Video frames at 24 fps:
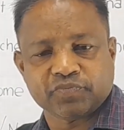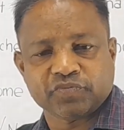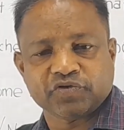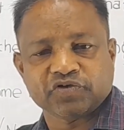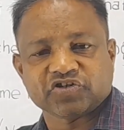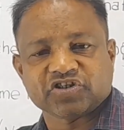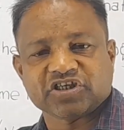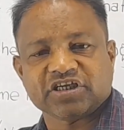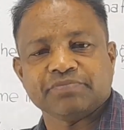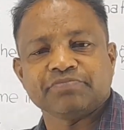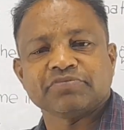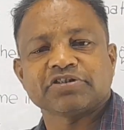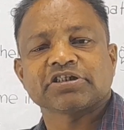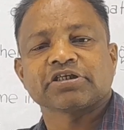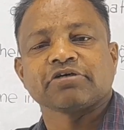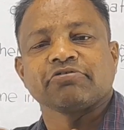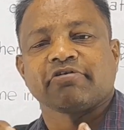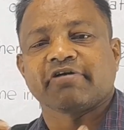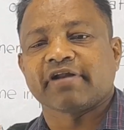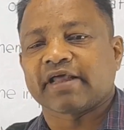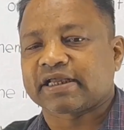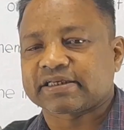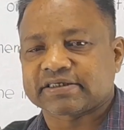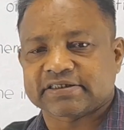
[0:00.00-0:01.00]
seems
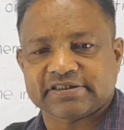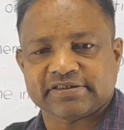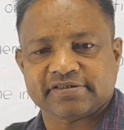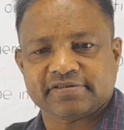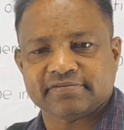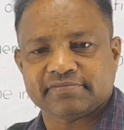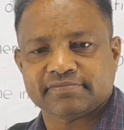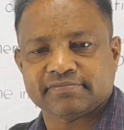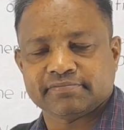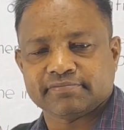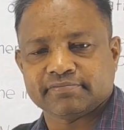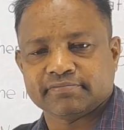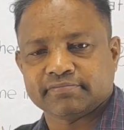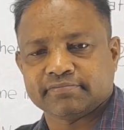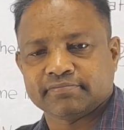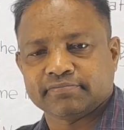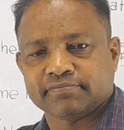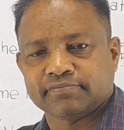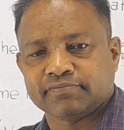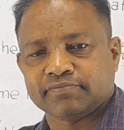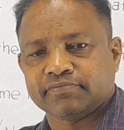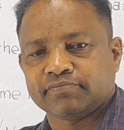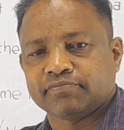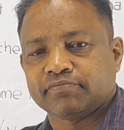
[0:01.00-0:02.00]
correct,
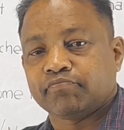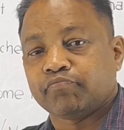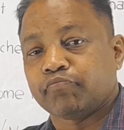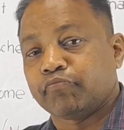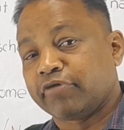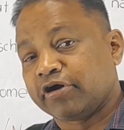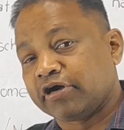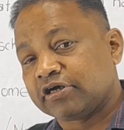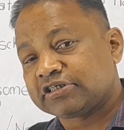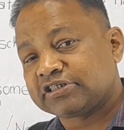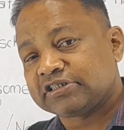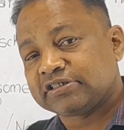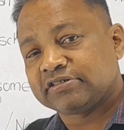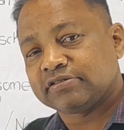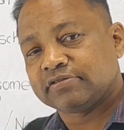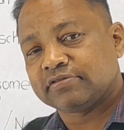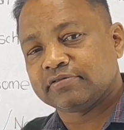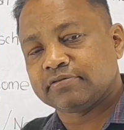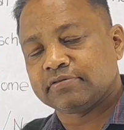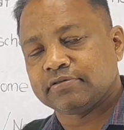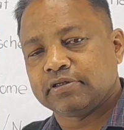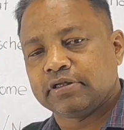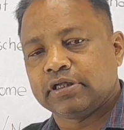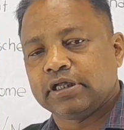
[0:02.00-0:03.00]
but
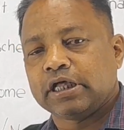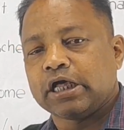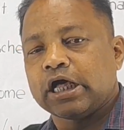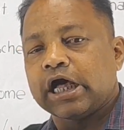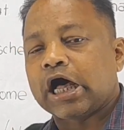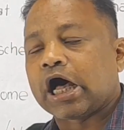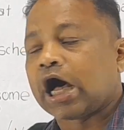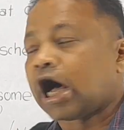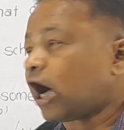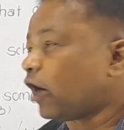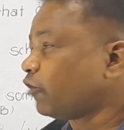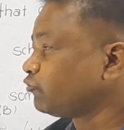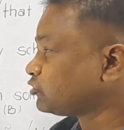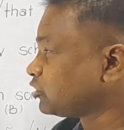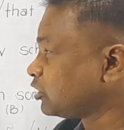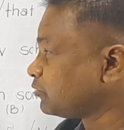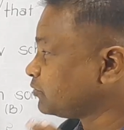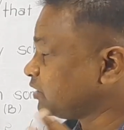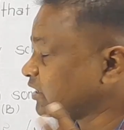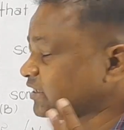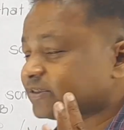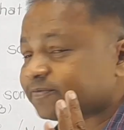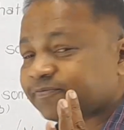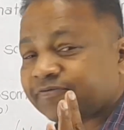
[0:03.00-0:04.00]
out of
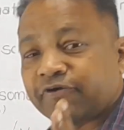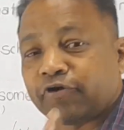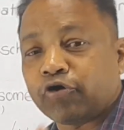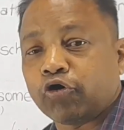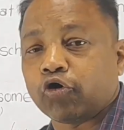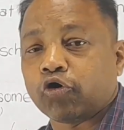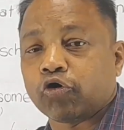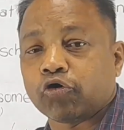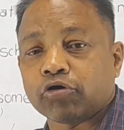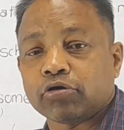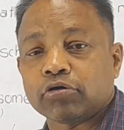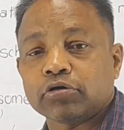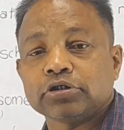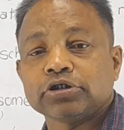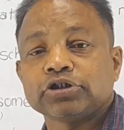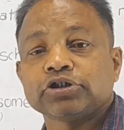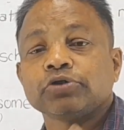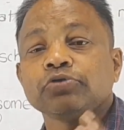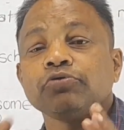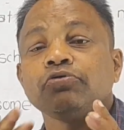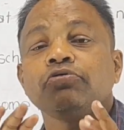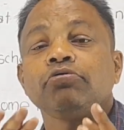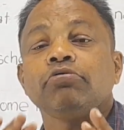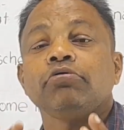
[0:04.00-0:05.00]
these four,
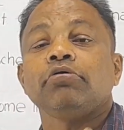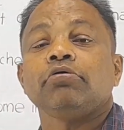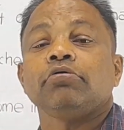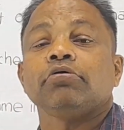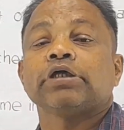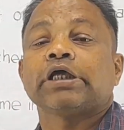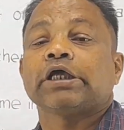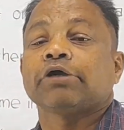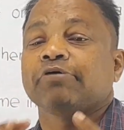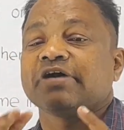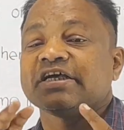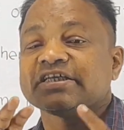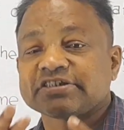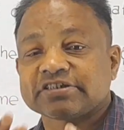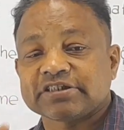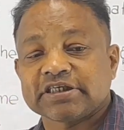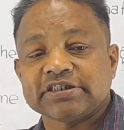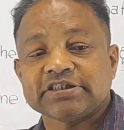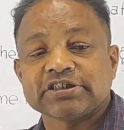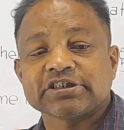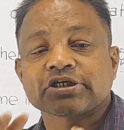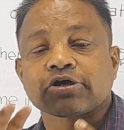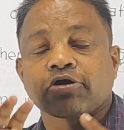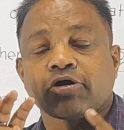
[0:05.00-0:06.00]
two
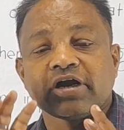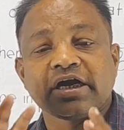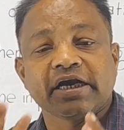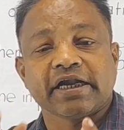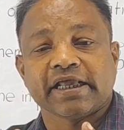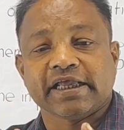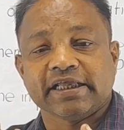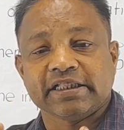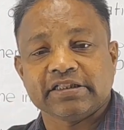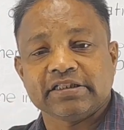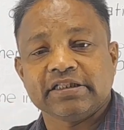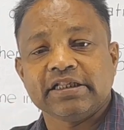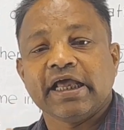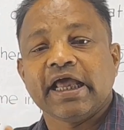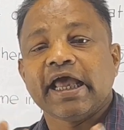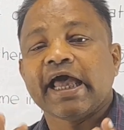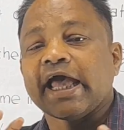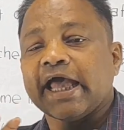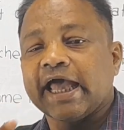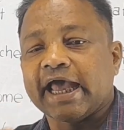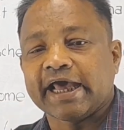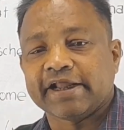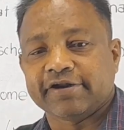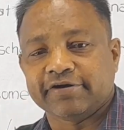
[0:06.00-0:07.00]
questions contain
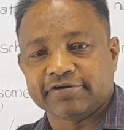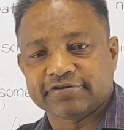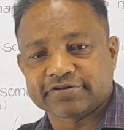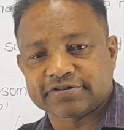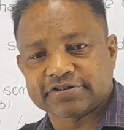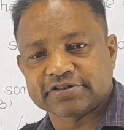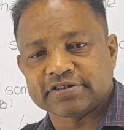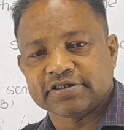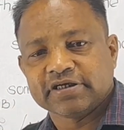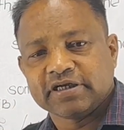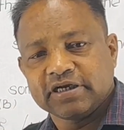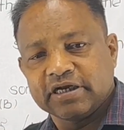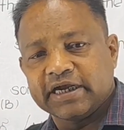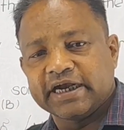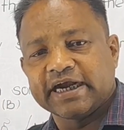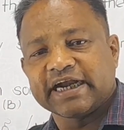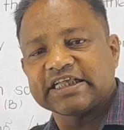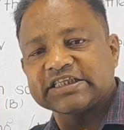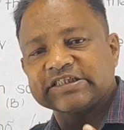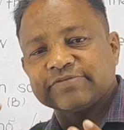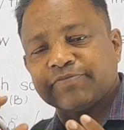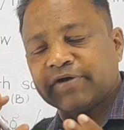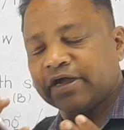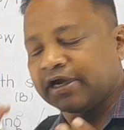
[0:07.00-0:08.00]
errors. Let
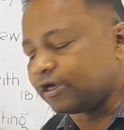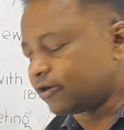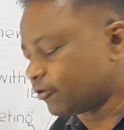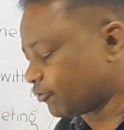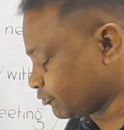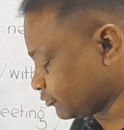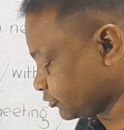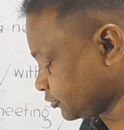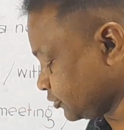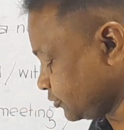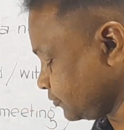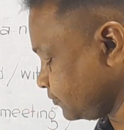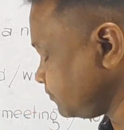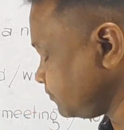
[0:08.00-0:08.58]
us find out.